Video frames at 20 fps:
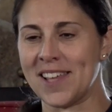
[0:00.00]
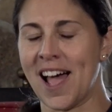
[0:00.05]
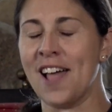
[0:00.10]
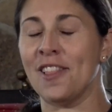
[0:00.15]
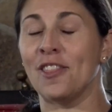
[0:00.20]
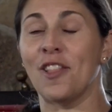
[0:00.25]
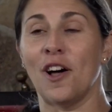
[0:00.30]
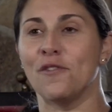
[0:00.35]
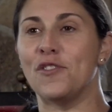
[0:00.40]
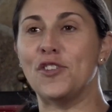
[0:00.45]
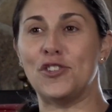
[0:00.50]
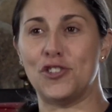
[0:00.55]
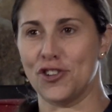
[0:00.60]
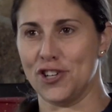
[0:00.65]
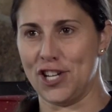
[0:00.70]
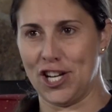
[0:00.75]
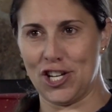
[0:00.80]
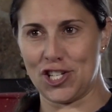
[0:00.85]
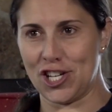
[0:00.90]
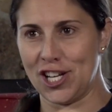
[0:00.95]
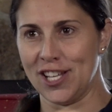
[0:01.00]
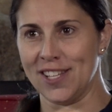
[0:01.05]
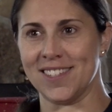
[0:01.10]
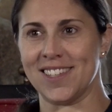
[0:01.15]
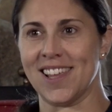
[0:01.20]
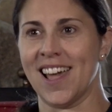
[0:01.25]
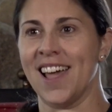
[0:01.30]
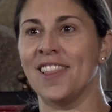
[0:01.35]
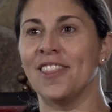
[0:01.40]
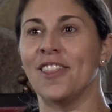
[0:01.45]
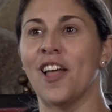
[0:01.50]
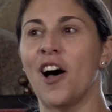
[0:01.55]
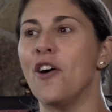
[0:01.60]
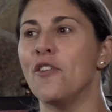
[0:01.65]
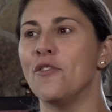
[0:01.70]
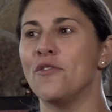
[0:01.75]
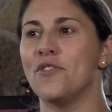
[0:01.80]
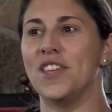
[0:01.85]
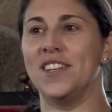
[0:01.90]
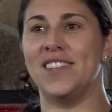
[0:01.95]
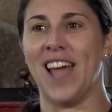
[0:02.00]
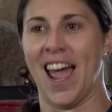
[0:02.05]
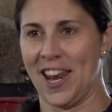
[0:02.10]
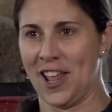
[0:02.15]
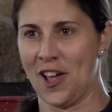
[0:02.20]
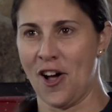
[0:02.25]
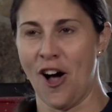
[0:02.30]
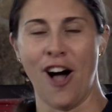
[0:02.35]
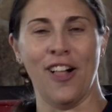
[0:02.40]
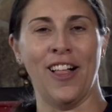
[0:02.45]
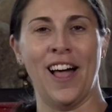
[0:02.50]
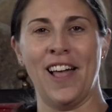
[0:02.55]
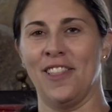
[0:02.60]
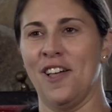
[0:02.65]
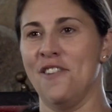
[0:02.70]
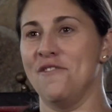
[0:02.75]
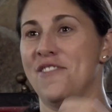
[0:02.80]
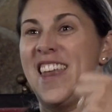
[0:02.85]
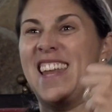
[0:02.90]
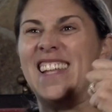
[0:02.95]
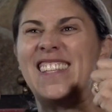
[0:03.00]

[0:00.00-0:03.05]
I love the traditions. I love the dining hall. I love that